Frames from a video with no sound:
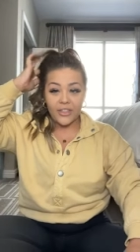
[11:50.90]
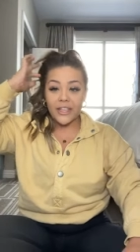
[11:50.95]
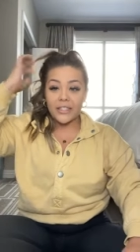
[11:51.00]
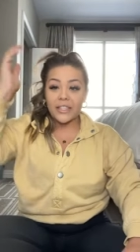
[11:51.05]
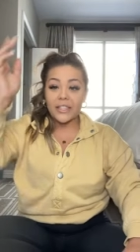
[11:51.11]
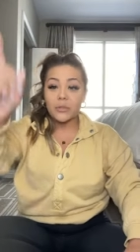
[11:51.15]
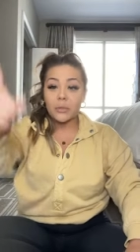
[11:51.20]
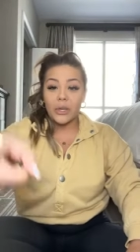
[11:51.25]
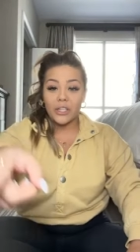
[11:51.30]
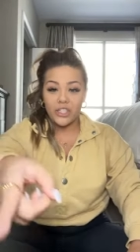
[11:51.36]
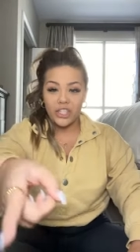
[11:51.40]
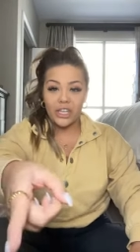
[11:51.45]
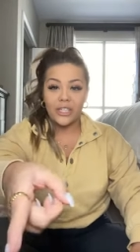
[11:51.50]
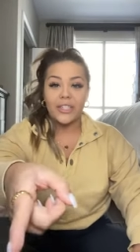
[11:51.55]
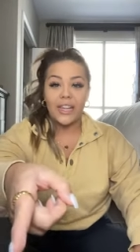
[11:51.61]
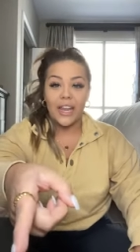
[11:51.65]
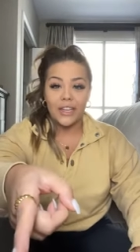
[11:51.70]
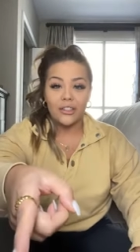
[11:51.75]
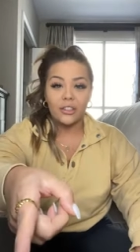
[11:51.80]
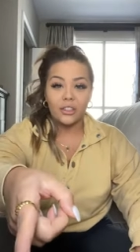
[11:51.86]
this is what
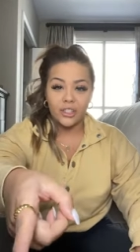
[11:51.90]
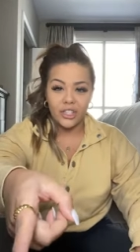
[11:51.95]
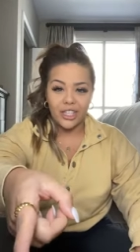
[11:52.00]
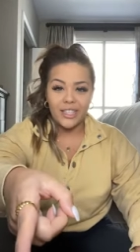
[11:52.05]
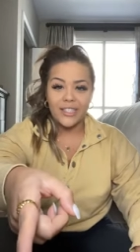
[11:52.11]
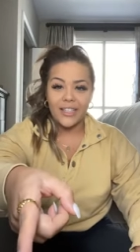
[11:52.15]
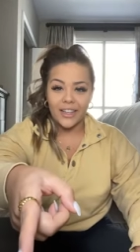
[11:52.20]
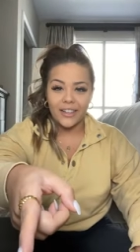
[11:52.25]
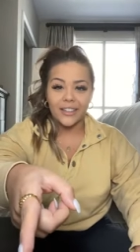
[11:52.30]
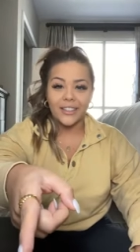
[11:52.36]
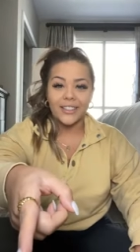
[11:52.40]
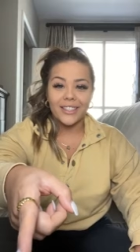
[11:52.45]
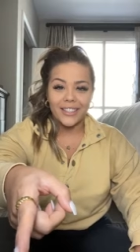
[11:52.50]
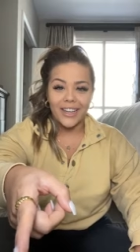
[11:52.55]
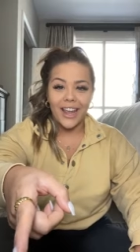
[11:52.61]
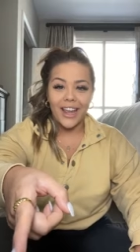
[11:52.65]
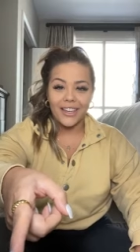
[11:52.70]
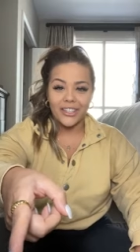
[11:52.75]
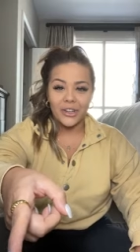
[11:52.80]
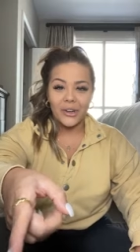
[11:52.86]
Daniel G said on
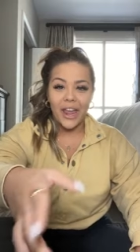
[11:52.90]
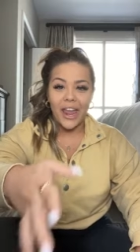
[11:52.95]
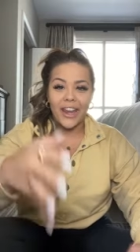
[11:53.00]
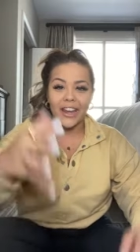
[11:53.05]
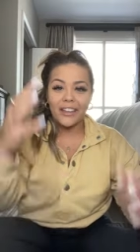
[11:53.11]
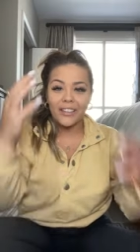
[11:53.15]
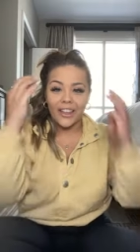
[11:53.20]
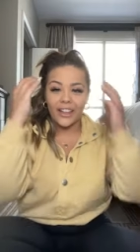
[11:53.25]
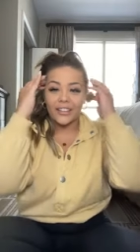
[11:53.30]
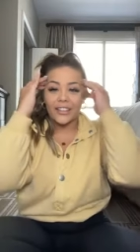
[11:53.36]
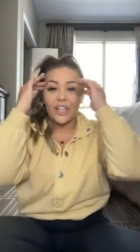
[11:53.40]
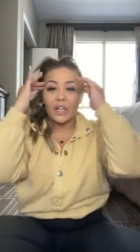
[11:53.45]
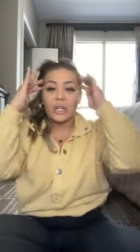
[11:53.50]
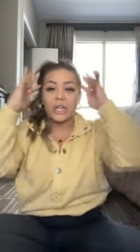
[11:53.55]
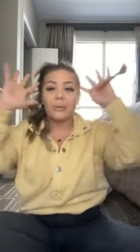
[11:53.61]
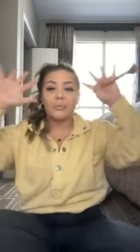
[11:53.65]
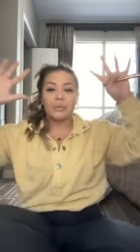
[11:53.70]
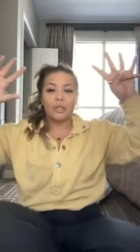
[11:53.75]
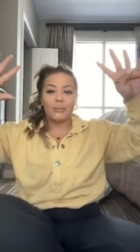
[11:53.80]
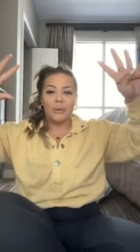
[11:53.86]
stage, okay? And it like
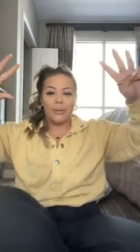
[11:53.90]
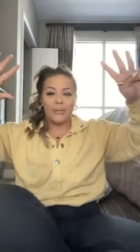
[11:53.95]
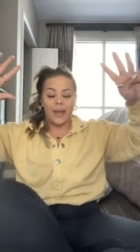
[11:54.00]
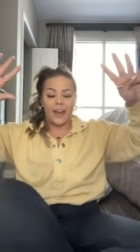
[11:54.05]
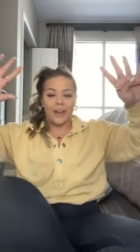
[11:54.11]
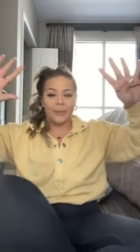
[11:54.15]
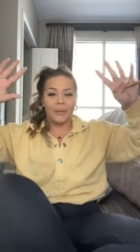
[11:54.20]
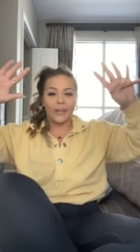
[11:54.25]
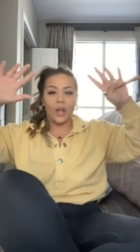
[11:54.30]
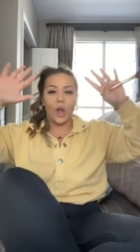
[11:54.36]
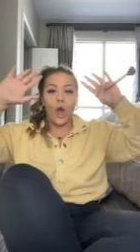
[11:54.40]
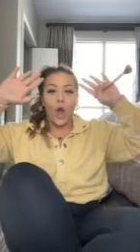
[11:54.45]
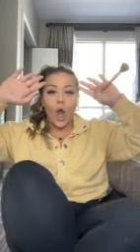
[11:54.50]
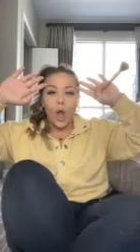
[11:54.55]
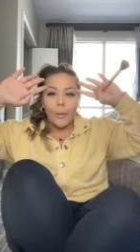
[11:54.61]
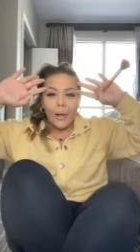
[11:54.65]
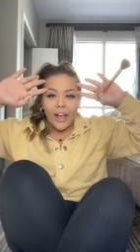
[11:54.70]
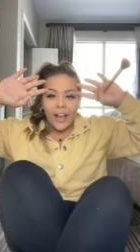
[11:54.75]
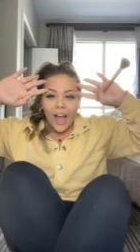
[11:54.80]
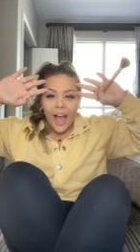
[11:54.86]
literally blew my mind. I'm like,
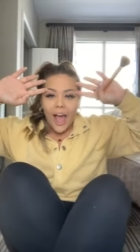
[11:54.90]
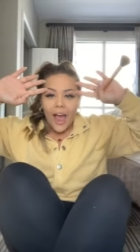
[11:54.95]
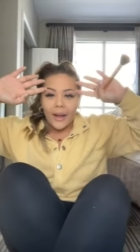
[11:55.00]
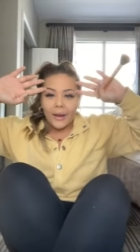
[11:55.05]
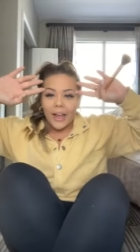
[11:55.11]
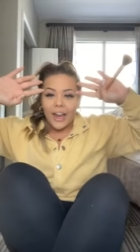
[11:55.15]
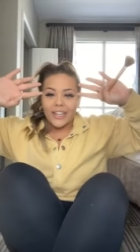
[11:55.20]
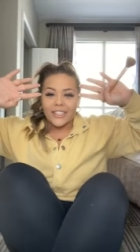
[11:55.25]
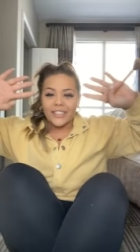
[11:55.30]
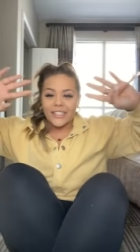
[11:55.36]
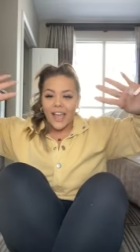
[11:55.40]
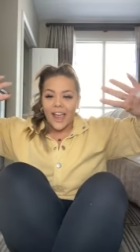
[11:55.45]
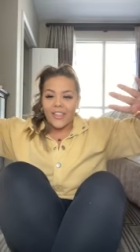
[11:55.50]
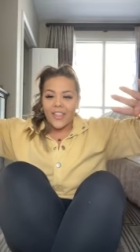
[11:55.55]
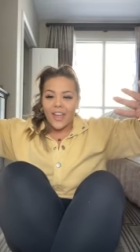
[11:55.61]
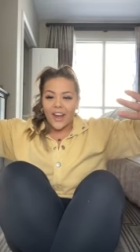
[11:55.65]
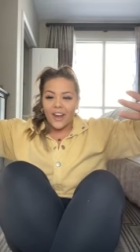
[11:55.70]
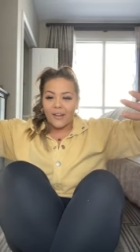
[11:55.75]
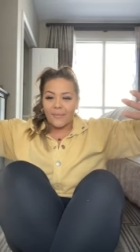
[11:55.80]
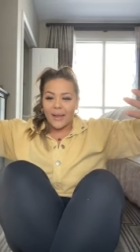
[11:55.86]
oh my God, I gotta say
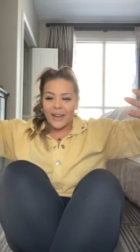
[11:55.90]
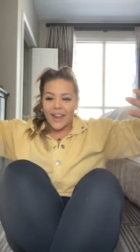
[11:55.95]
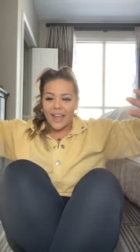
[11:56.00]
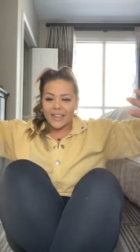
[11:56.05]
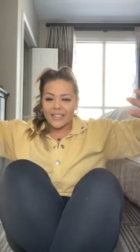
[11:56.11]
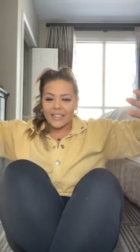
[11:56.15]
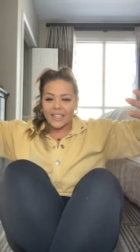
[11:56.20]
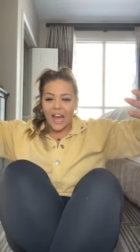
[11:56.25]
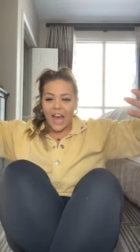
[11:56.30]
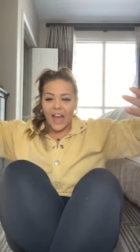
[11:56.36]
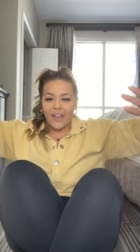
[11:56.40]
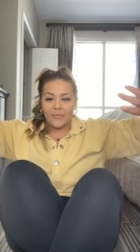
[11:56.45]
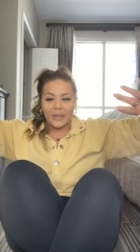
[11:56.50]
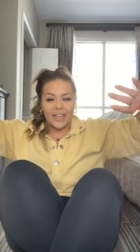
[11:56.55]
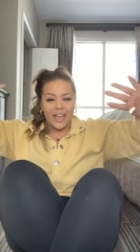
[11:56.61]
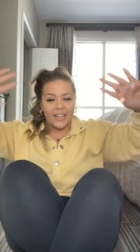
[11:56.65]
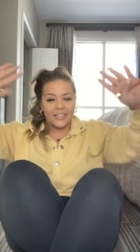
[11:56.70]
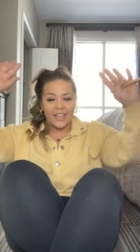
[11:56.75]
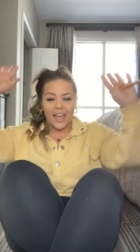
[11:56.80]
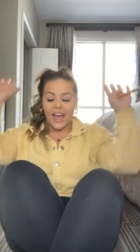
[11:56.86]
that on my next live
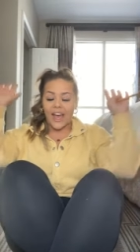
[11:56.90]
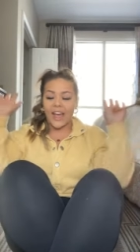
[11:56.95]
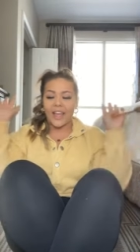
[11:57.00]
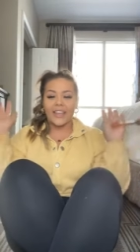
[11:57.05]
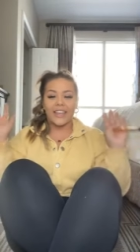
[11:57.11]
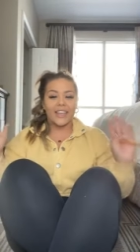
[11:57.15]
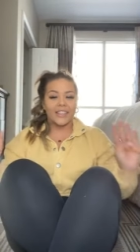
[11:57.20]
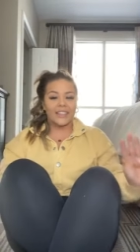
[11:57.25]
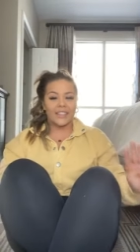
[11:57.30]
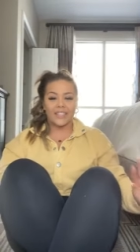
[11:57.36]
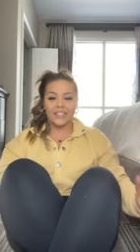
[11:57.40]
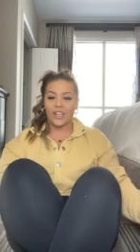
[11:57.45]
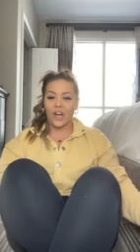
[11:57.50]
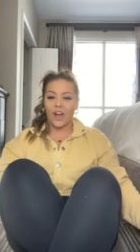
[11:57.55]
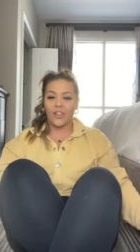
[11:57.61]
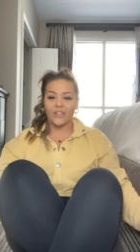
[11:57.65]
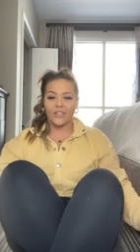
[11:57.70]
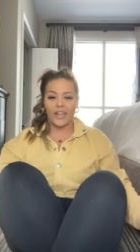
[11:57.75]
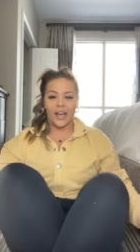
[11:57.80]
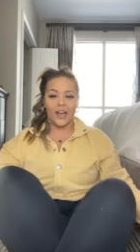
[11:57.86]
because I get this
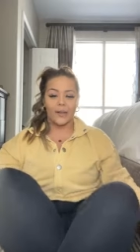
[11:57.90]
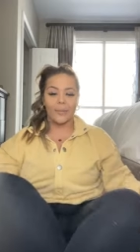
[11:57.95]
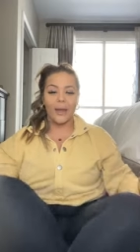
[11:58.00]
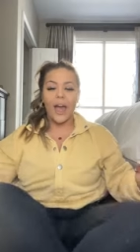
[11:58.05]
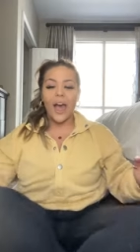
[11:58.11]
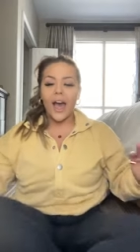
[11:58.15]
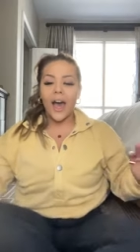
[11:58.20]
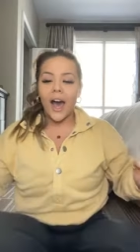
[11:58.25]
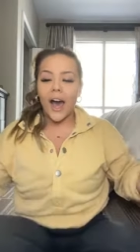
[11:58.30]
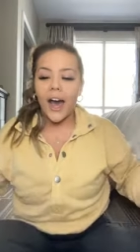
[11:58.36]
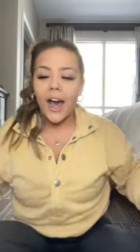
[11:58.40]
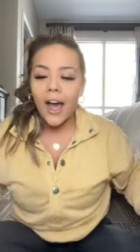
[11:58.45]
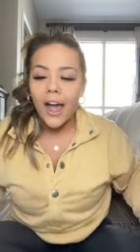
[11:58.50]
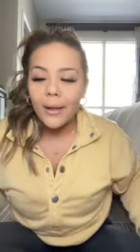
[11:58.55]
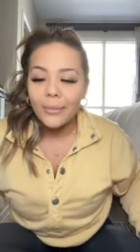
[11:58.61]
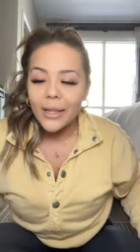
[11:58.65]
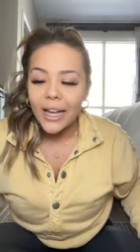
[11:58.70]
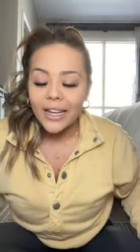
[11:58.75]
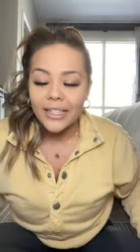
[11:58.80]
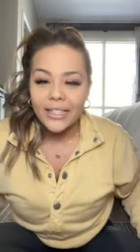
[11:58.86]
all the time.
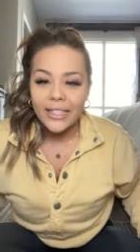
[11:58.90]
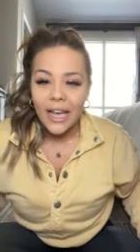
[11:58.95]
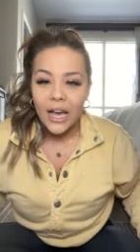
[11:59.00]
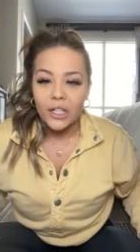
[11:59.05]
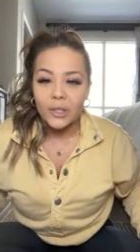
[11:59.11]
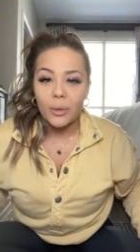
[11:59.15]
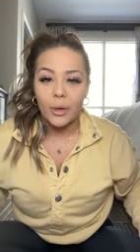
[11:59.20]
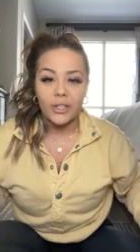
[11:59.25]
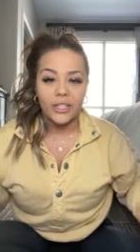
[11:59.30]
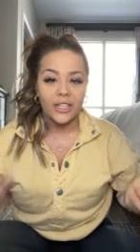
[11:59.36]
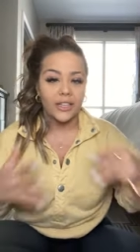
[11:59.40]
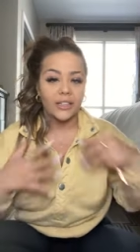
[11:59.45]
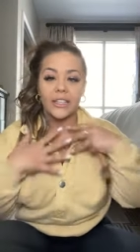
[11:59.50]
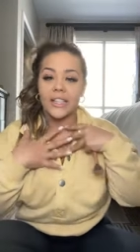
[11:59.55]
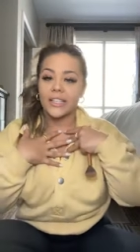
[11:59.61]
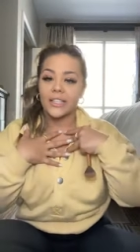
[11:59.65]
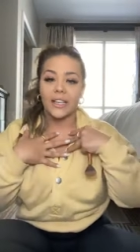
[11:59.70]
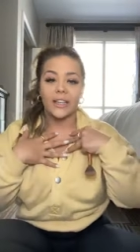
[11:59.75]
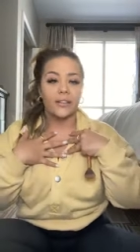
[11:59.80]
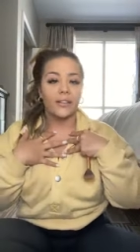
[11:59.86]
I'm not a salesperson.
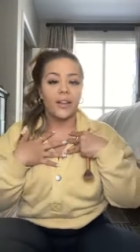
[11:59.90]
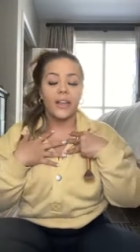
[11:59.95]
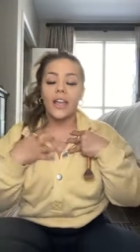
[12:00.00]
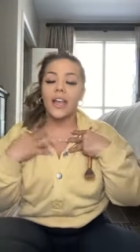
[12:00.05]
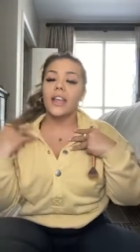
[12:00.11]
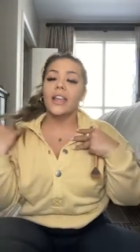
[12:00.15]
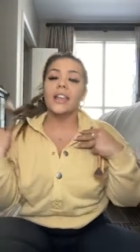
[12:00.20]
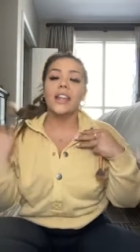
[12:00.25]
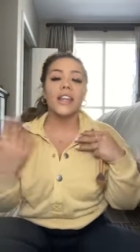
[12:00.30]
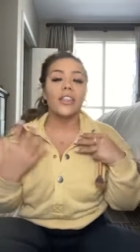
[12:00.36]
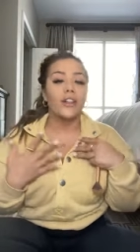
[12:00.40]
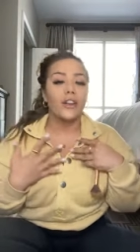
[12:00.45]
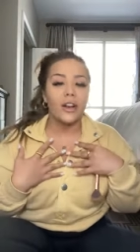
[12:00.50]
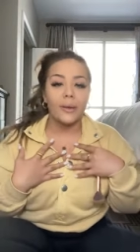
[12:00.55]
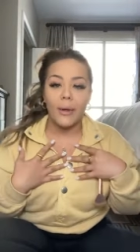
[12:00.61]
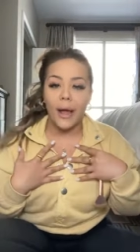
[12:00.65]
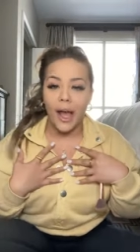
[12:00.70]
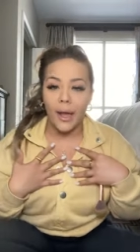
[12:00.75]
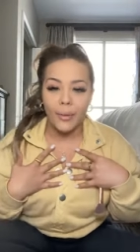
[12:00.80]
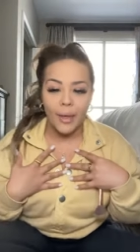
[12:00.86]
Listen,
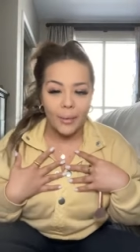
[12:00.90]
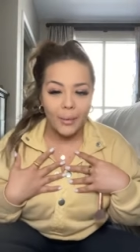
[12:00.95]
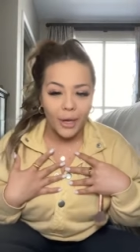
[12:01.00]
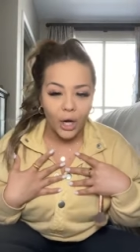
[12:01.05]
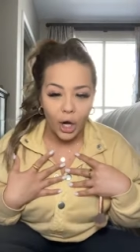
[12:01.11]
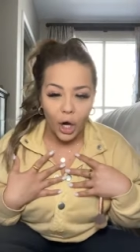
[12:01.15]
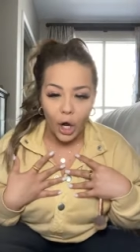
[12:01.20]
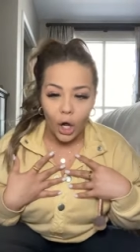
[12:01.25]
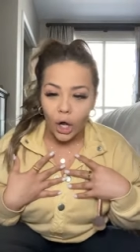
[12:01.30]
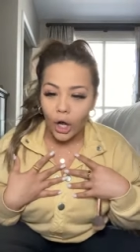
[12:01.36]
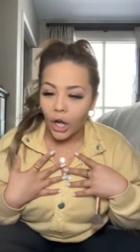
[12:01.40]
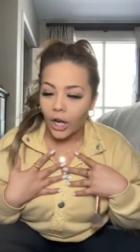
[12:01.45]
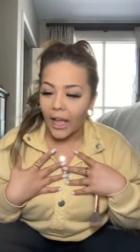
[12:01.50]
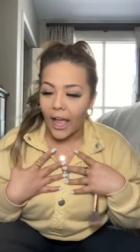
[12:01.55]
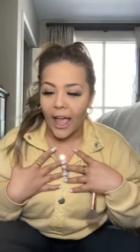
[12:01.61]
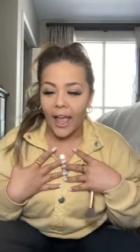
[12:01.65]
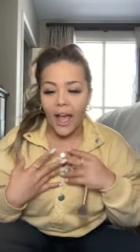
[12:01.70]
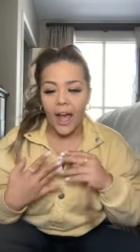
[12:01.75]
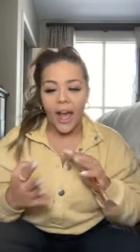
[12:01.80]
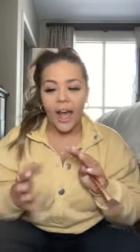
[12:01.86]
neither am I, baby girl,
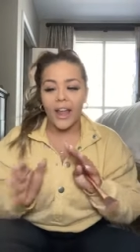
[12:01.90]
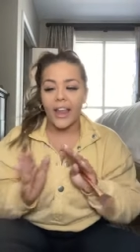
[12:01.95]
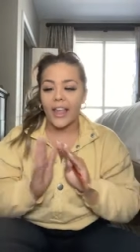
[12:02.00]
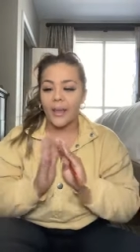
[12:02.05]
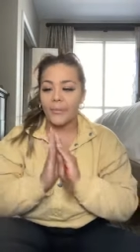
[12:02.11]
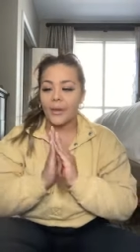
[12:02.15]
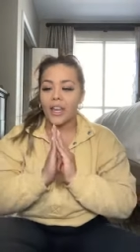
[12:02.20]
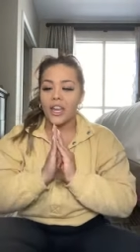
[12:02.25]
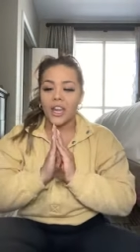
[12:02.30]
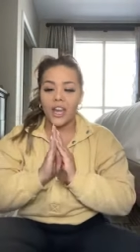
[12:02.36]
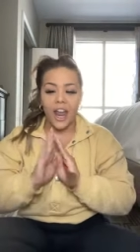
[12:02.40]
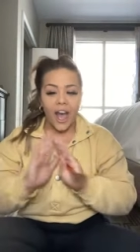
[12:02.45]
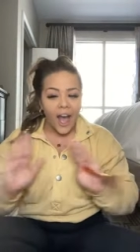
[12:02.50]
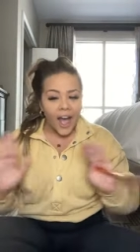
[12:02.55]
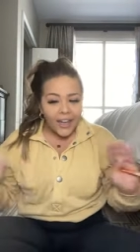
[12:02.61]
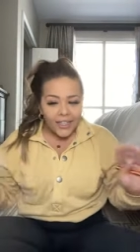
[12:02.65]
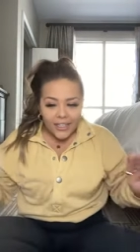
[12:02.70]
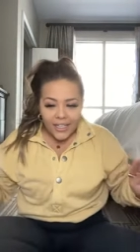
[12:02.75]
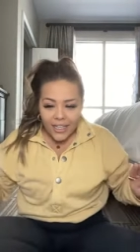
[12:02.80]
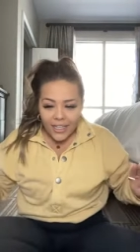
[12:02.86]
okay? I am
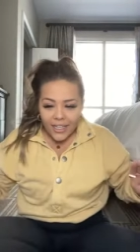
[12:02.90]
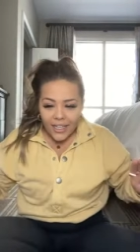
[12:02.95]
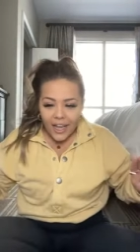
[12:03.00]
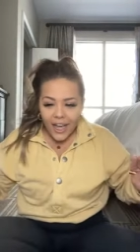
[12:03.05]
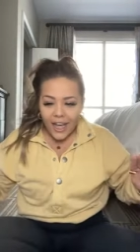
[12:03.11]
not